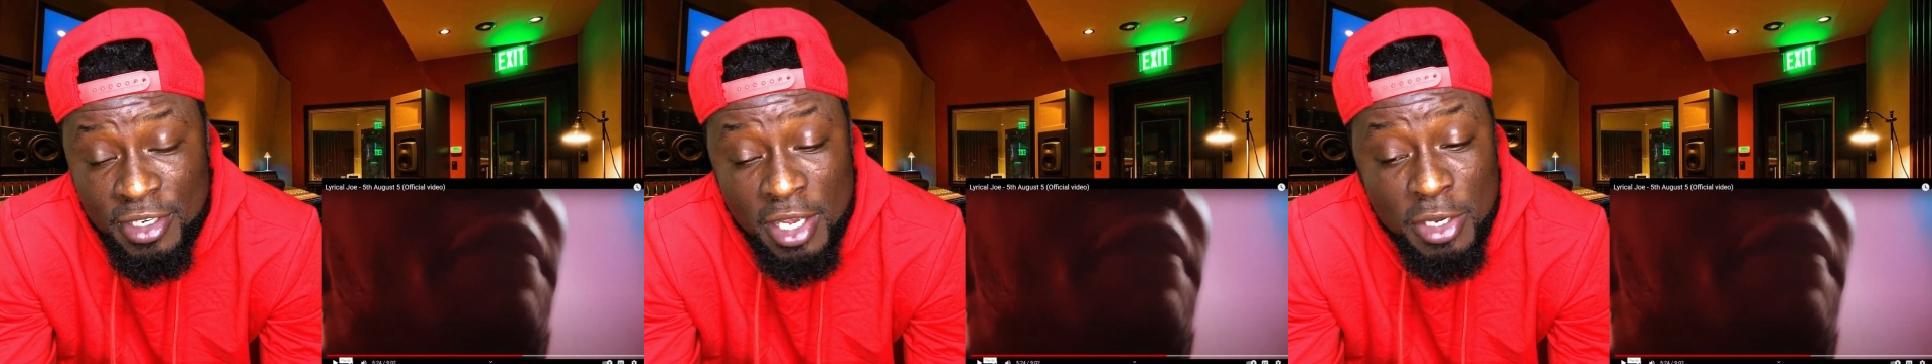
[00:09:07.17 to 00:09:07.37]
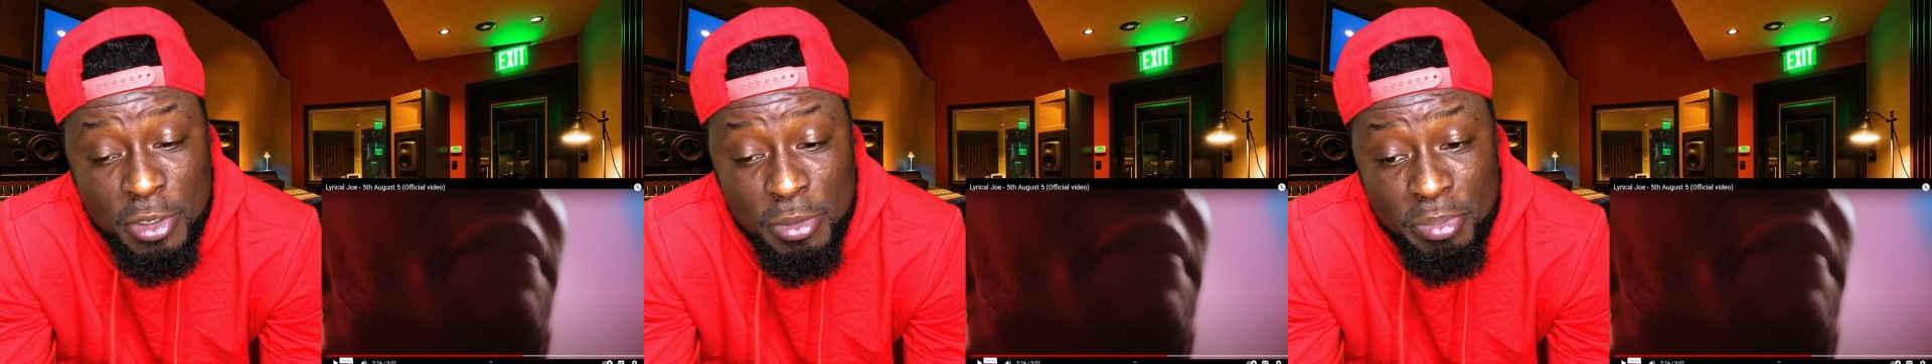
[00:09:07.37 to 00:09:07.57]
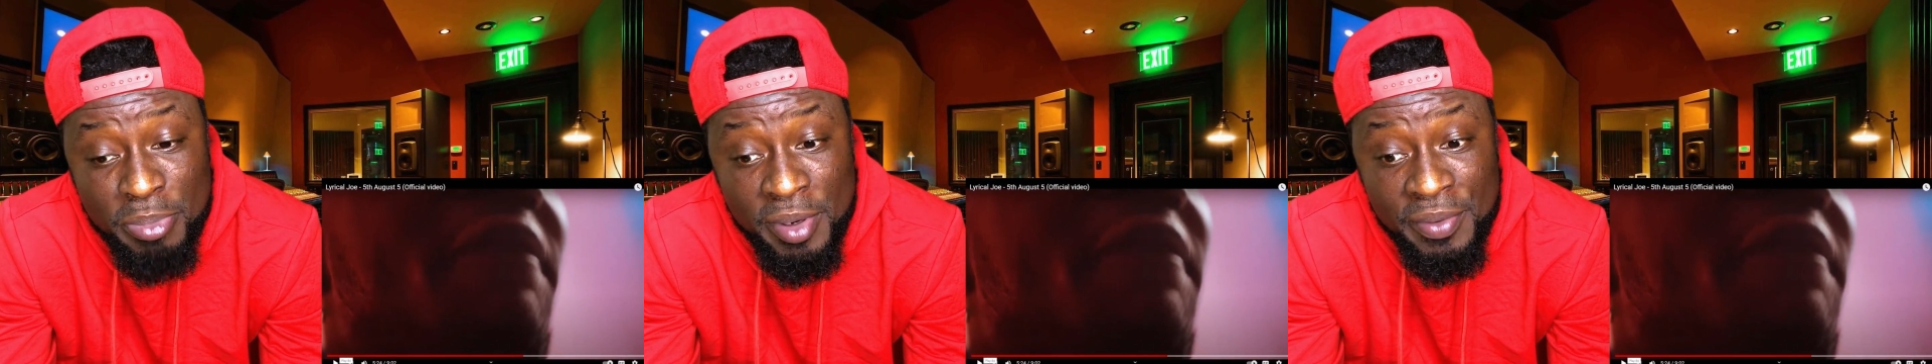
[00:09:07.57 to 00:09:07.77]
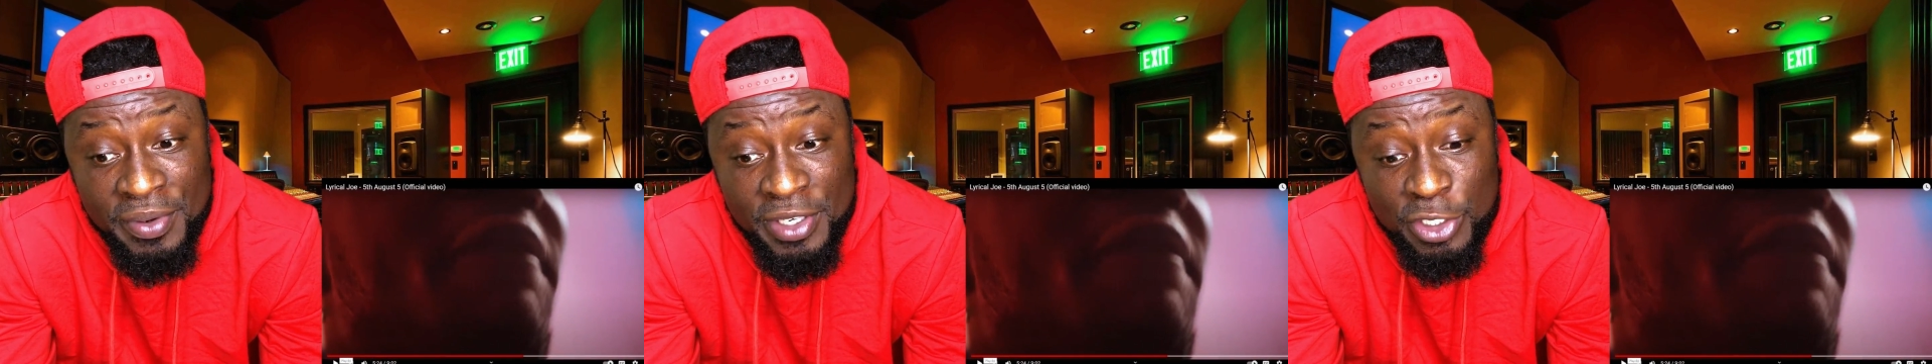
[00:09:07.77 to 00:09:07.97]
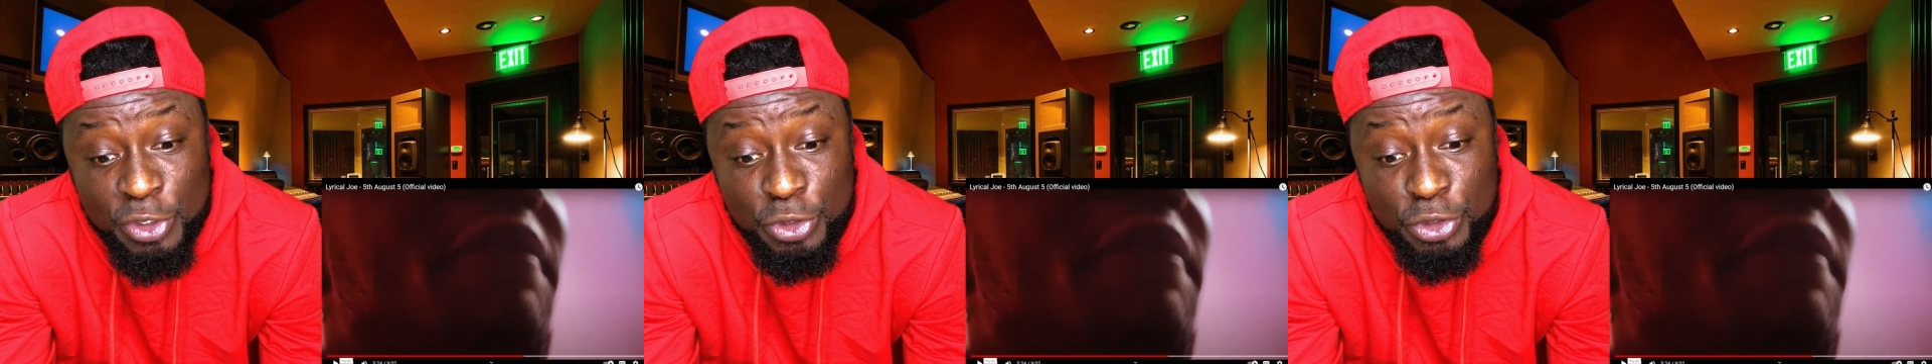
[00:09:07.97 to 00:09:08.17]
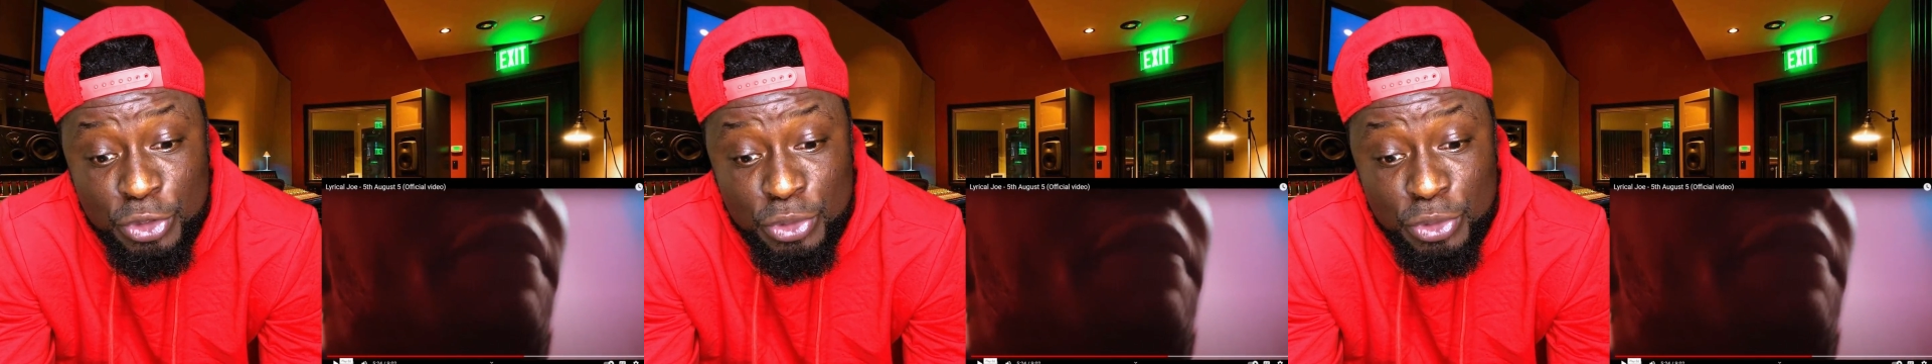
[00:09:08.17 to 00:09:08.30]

They are comparing you